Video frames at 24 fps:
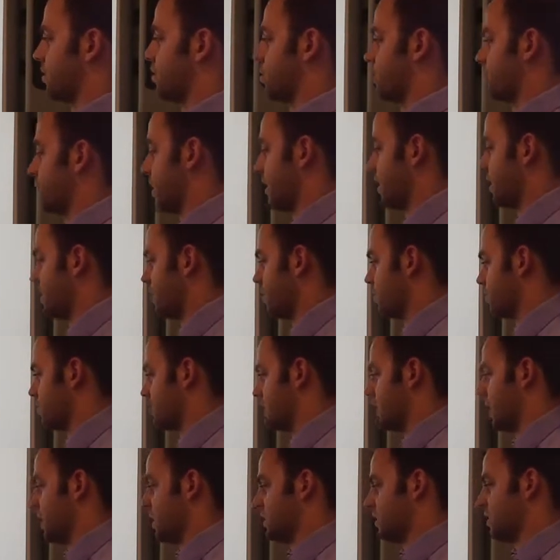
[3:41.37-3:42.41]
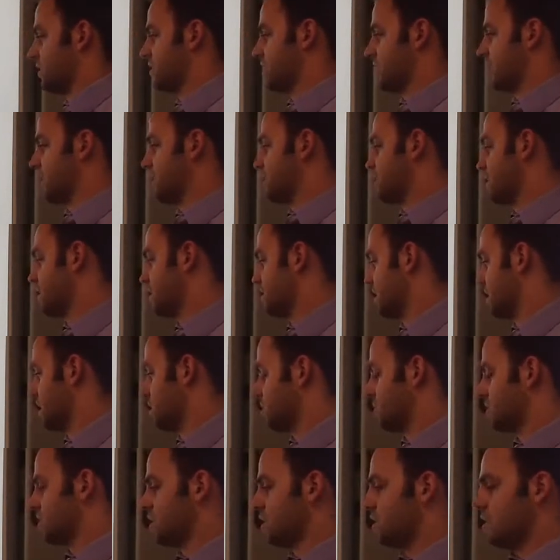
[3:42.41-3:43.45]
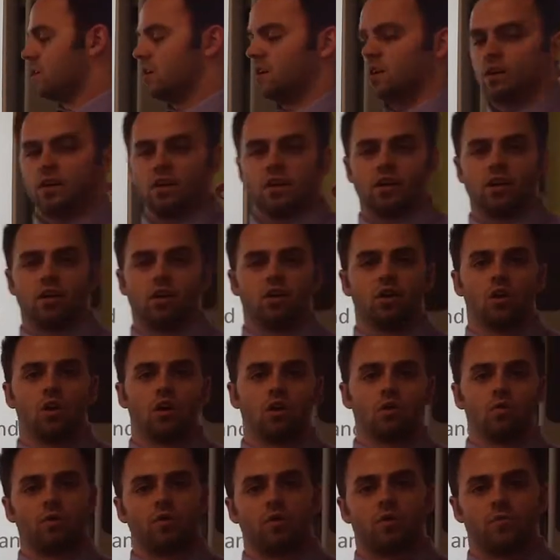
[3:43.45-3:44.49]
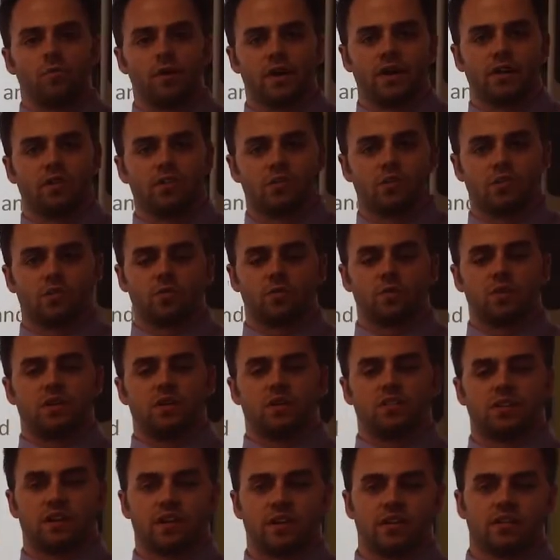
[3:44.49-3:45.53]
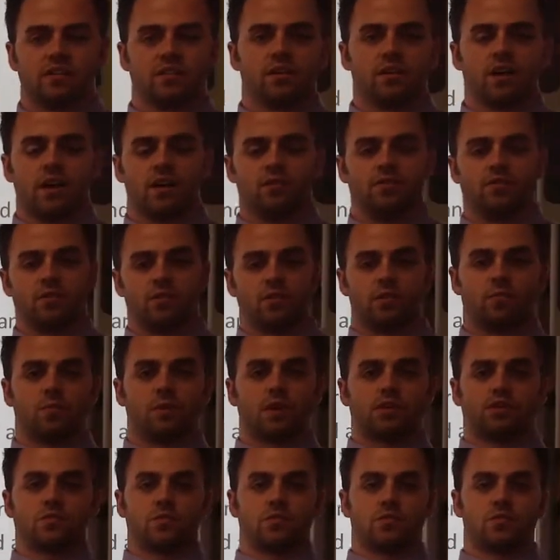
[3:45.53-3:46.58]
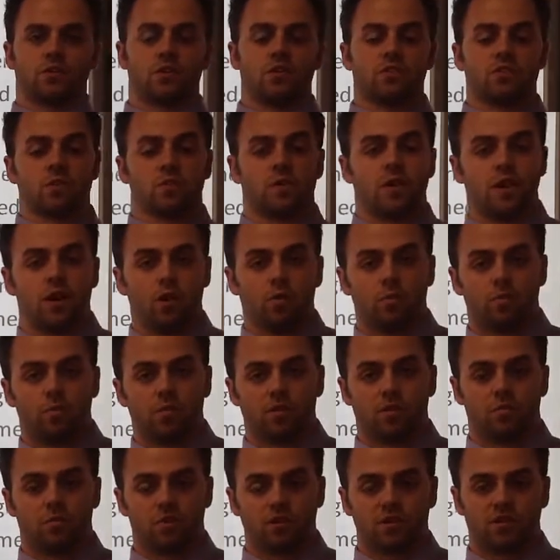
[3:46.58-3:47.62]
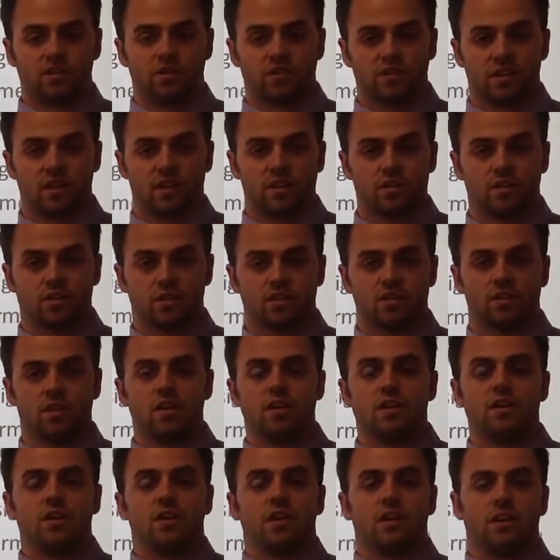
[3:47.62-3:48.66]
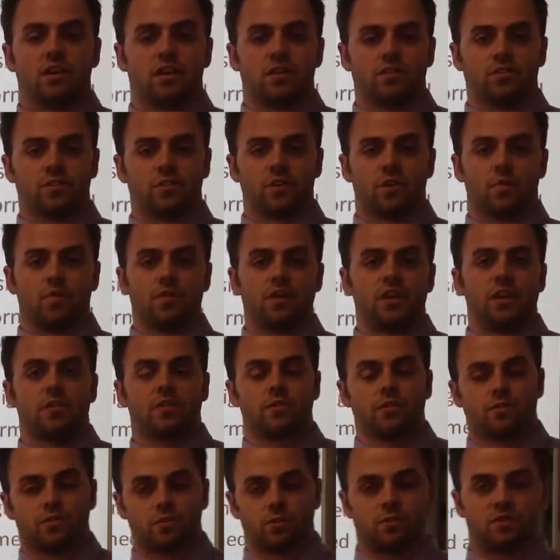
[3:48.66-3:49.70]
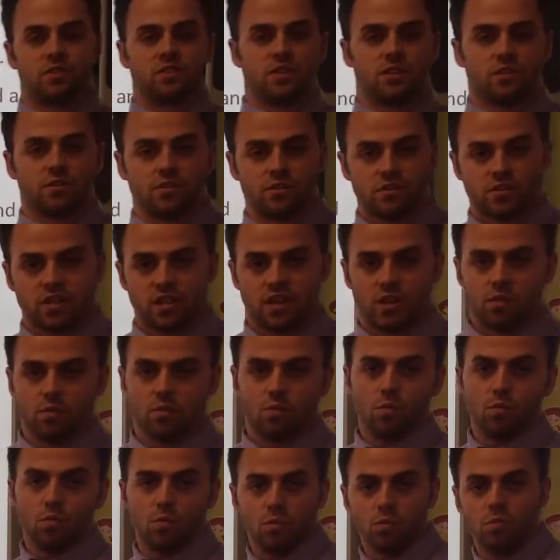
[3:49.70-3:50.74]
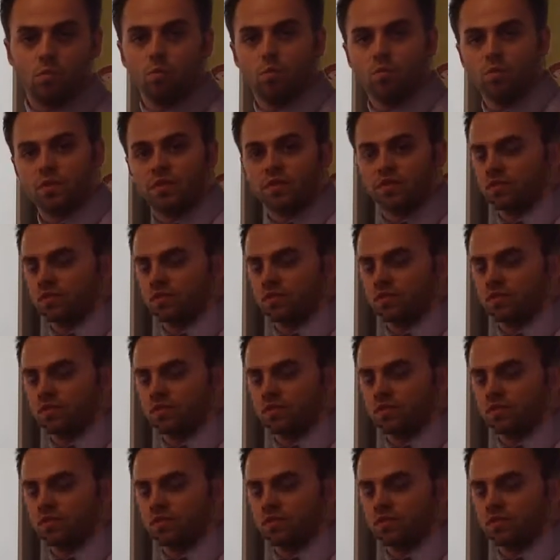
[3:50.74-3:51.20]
of tornadoes, and the safety tips, and along with pictures, because I feel that pictures also help with the presentation and also help the other students understand the